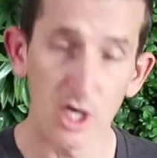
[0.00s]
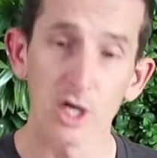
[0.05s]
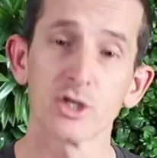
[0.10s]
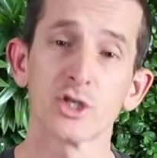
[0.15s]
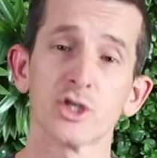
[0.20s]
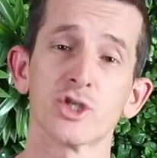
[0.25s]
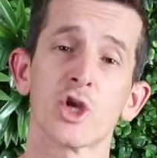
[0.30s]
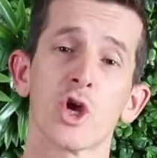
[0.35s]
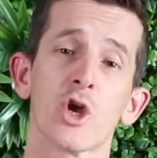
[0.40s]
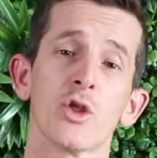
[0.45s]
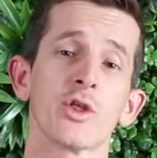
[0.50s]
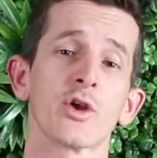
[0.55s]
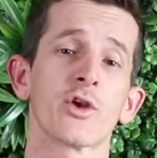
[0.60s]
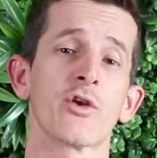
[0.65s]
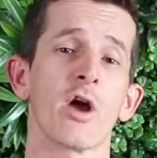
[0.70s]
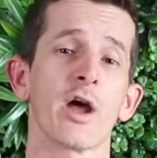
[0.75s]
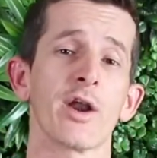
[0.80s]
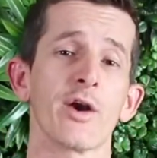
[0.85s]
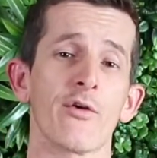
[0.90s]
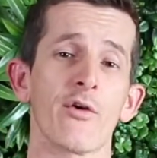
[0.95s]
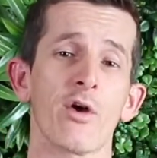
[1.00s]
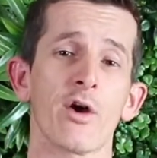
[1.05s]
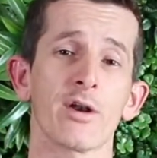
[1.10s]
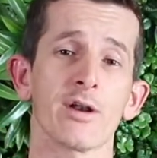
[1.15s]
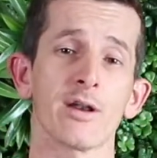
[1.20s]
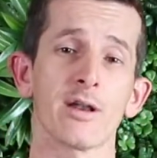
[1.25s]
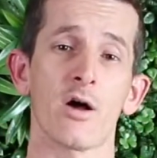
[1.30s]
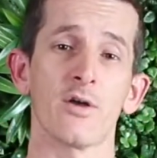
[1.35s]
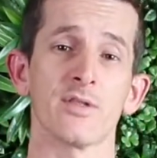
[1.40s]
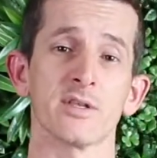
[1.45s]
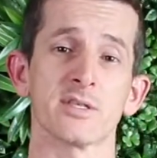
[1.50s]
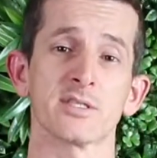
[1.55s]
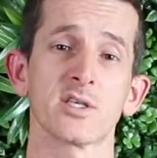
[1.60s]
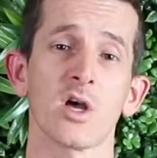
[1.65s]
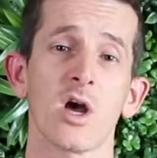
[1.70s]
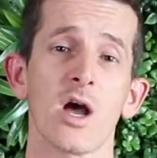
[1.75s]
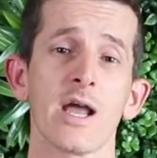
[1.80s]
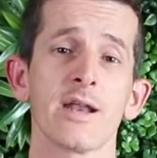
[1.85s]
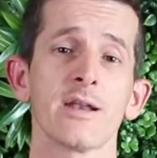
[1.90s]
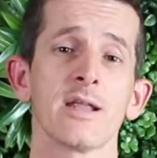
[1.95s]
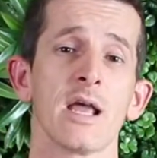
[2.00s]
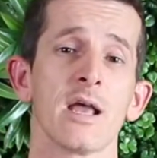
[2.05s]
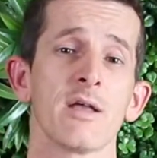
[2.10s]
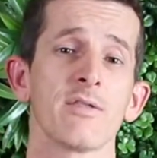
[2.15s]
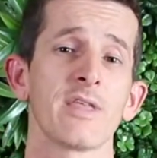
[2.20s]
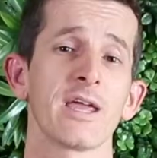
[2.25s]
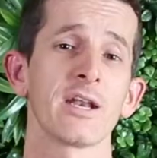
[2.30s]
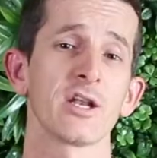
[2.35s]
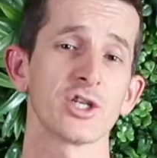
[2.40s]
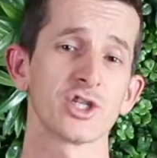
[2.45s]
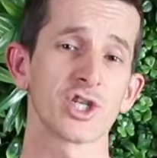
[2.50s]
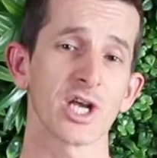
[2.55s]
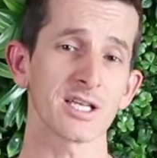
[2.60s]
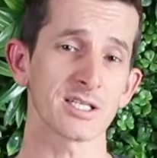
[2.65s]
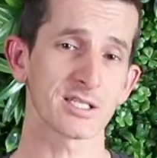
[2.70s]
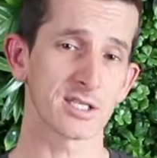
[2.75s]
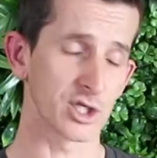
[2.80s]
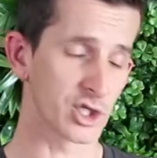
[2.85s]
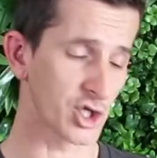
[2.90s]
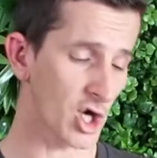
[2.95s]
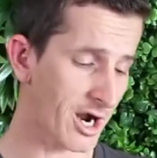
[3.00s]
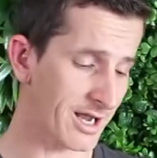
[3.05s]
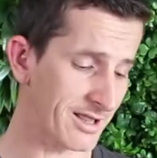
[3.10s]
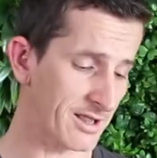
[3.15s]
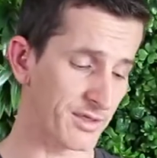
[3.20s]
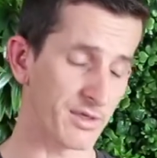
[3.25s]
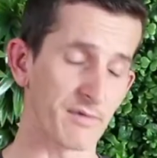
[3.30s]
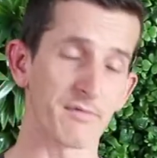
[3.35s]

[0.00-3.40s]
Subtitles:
to turn the grinder on the side, then adjust the dial at the